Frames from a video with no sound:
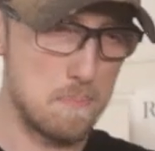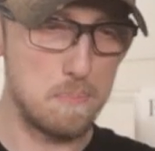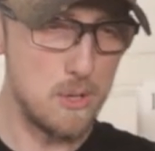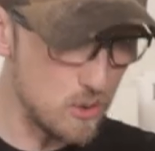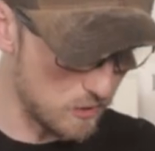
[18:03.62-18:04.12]

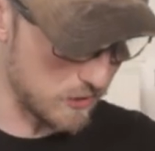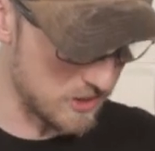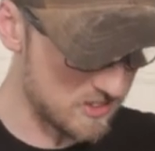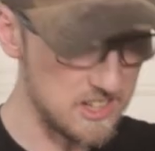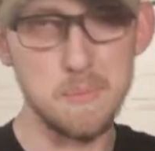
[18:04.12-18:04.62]
beautiful
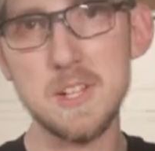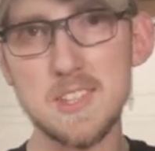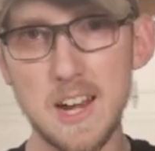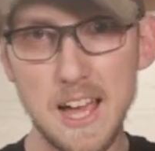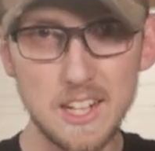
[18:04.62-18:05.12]
to see. It means
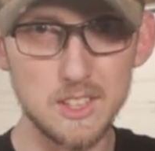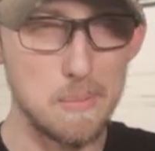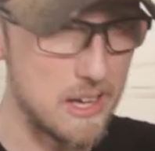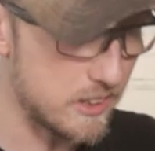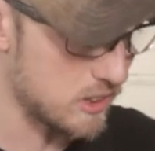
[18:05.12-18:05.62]
that I actually
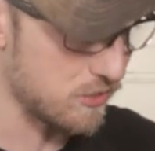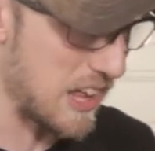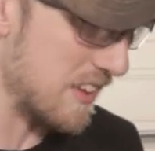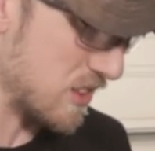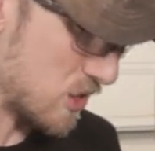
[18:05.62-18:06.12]
managed to
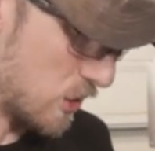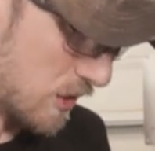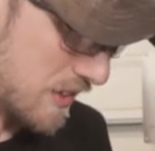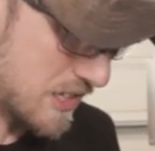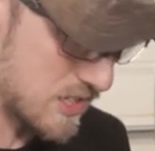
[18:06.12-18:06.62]
flatten the sole
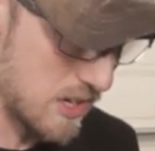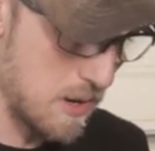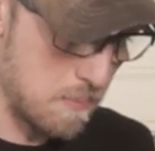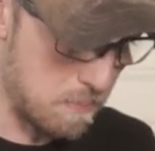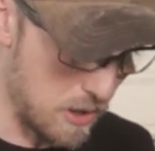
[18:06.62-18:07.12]
of this
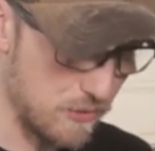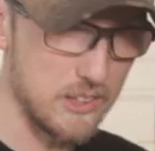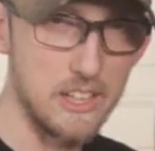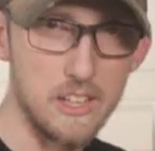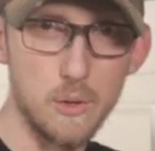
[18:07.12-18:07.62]

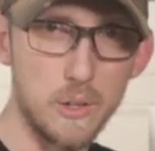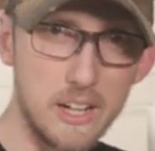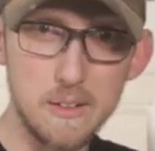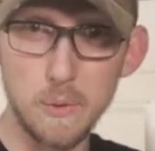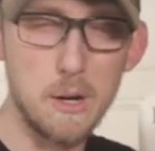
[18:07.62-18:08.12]
perfectly. You know, we're
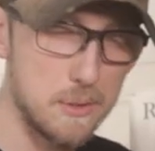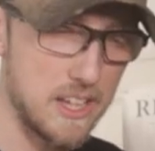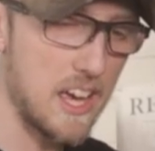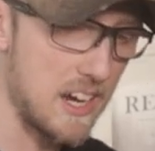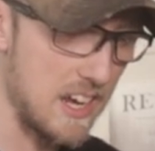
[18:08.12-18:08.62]
getting, we're able to
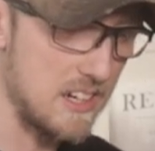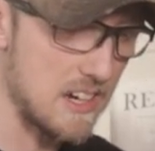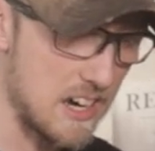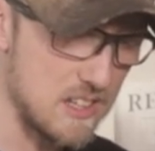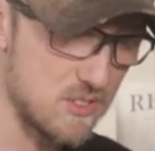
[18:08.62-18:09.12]
get a
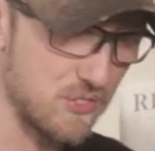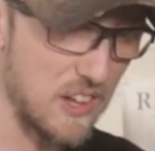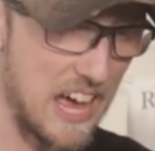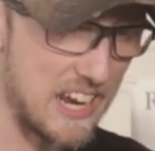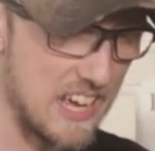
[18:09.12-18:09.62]
nice
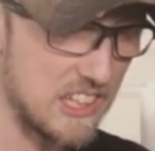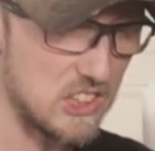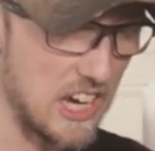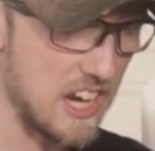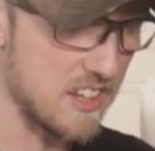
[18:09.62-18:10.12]
flat
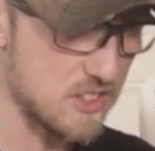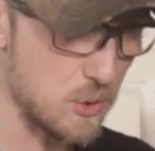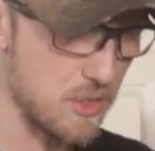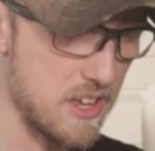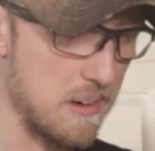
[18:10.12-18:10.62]
edge out of this
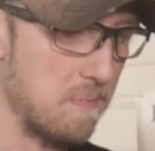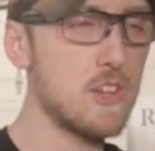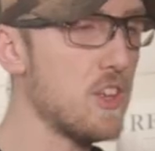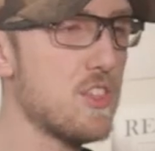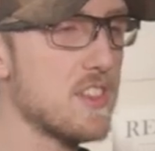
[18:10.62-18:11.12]
whole thing. The
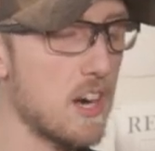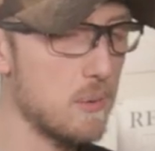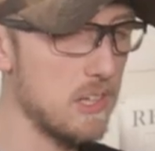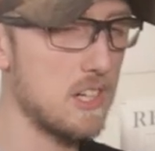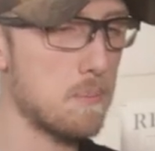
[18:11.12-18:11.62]
only thing that I
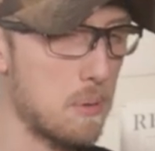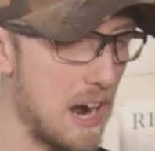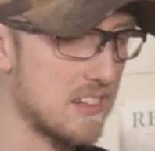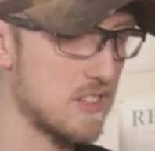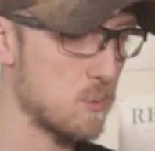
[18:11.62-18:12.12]
really need to
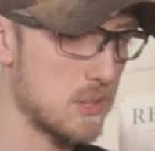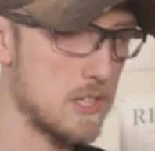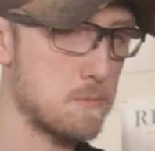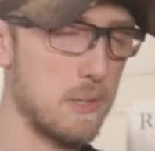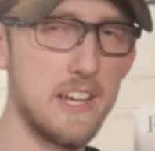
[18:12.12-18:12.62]
practice with
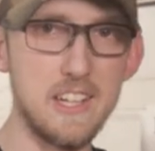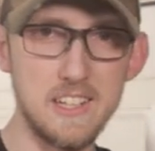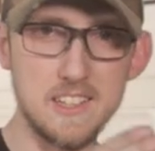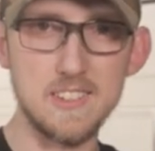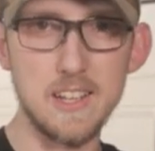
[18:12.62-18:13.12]
this plane
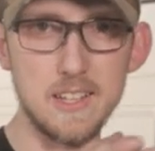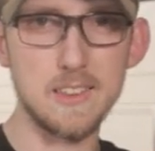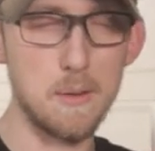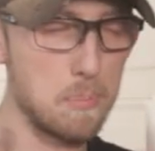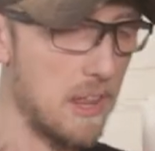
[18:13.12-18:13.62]
is
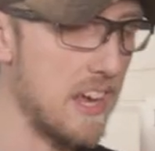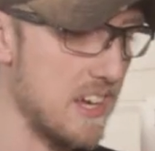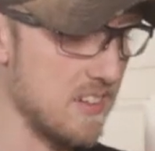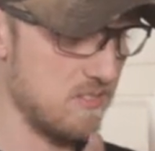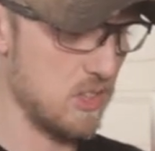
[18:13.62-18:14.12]
getting the
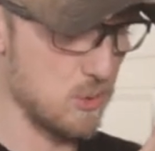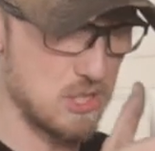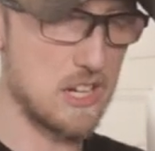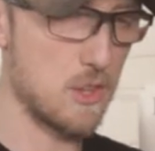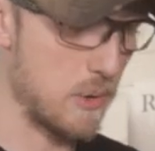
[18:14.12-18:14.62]
blade, you know,
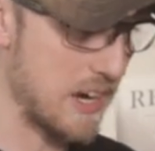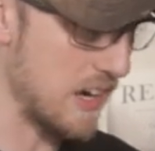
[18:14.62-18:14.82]
set to the right